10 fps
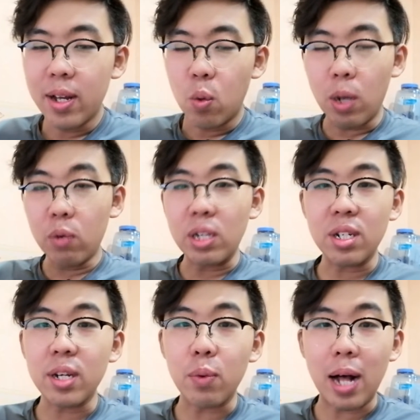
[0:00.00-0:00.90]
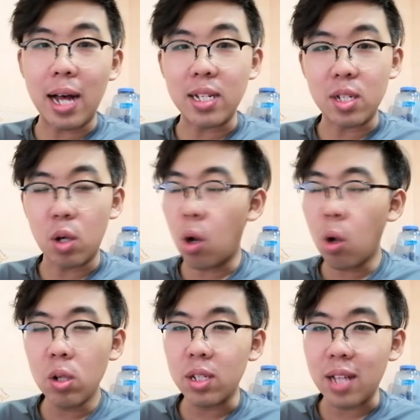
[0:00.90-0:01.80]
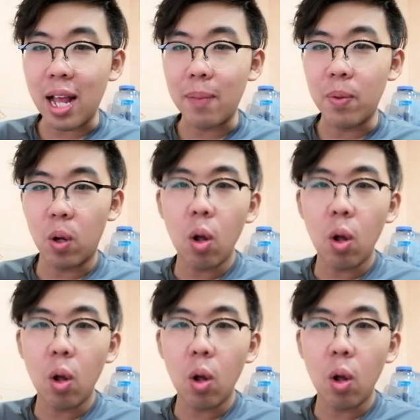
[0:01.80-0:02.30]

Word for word: one question they will ask all the time,